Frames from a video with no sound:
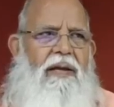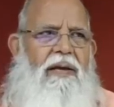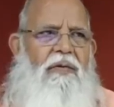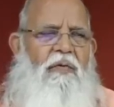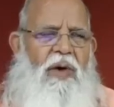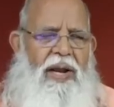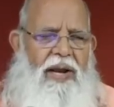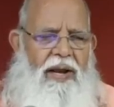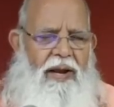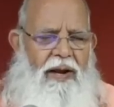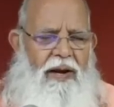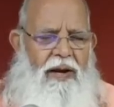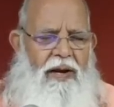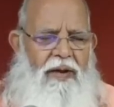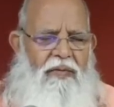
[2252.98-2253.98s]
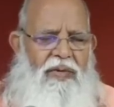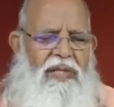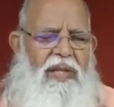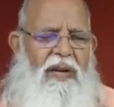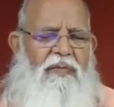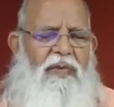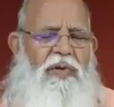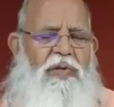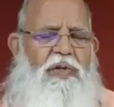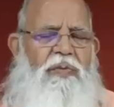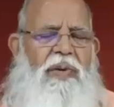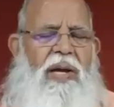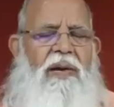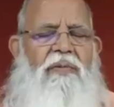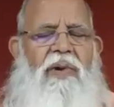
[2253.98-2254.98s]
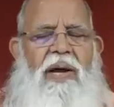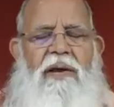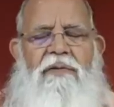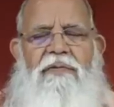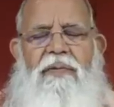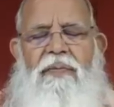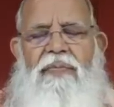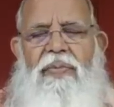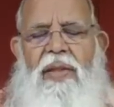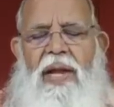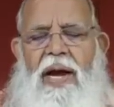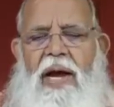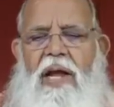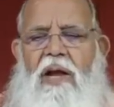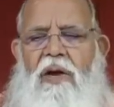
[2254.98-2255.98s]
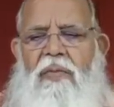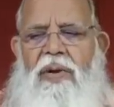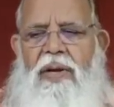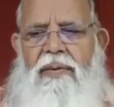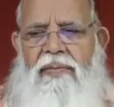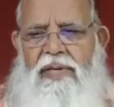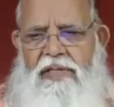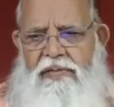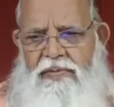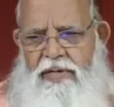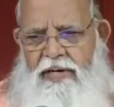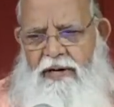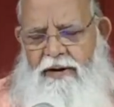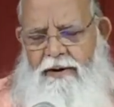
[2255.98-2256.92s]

one, with reference to my wife, I have become husband.